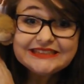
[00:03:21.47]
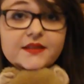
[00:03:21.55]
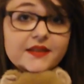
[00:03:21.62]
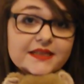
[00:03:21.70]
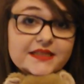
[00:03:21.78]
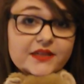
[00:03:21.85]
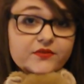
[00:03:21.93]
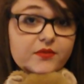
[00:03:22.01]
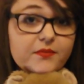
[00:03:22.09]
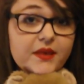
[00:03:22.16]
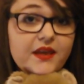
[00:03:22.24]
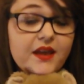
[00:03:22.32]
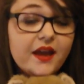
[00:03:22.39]
So that's it from
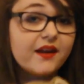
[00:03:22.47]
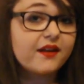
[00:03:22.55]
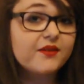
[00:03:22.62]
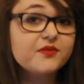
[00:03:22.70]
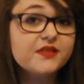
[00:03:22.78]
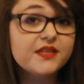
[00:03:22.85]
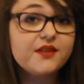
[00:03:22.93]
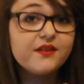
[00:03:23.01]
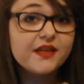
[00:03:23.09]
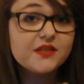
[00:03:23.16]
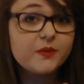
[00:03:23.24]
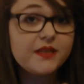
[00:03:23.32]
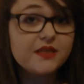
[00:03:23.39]
me, and I will see you
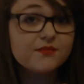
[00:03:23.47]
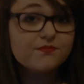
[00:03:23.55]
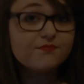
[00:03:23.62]
next week.